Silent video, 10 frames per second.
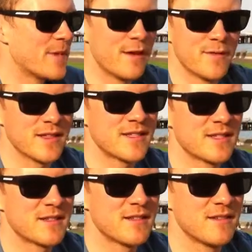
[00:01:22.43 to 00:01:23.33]
if
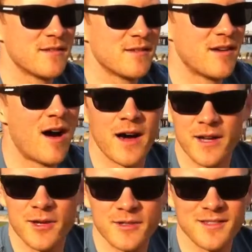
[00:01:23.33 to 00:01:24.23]
it's
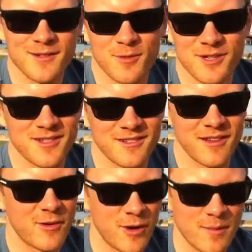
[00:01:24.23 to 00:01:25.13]
hot out, which
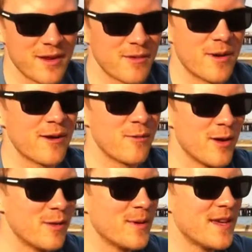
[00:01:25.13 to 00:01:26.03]
quite a bit of the route
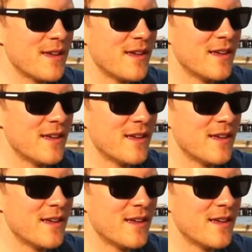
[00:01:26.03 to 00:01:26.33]
will be.